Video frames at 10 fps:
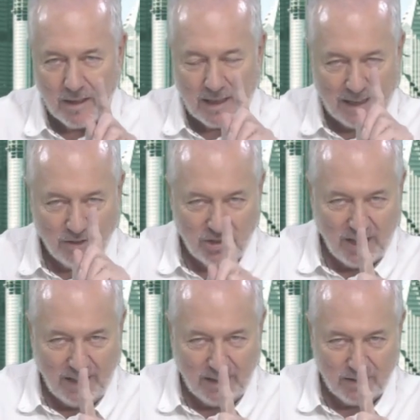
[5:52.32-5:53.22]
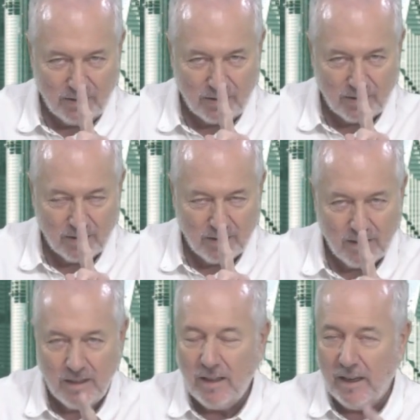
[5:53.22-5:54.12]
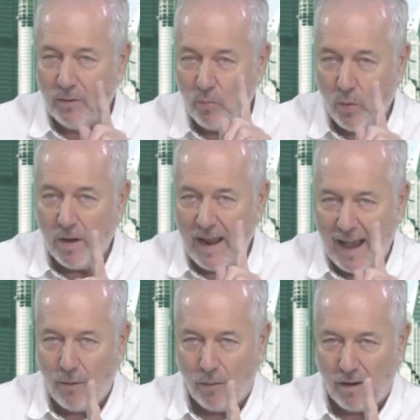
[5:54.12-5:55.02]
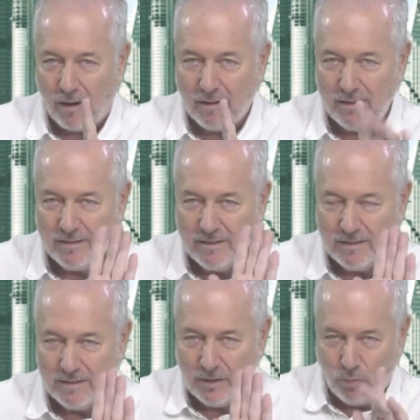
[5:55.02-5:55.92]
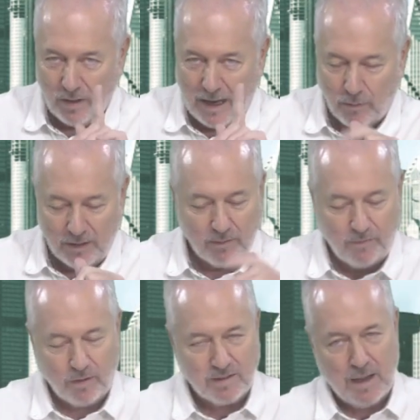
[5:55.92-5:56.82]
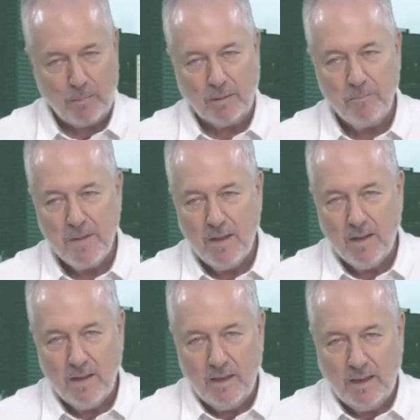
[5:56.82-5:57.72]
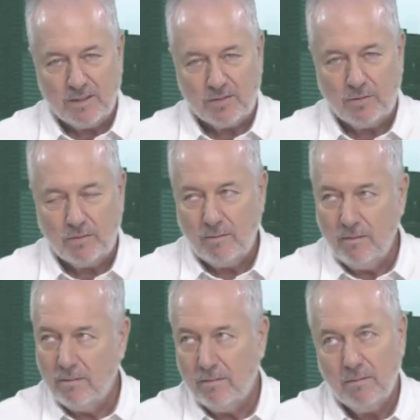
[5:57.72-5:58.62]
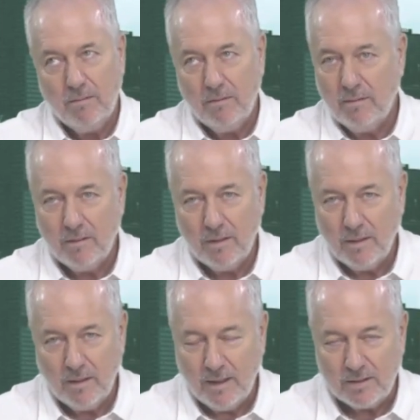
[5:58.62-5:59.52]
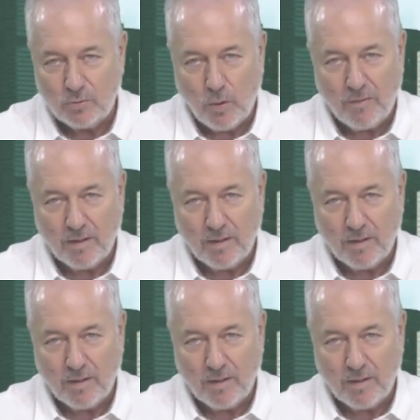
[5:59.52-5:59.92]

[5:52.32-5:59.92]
can change in 1 hour. In 1 hour, for example, it's 12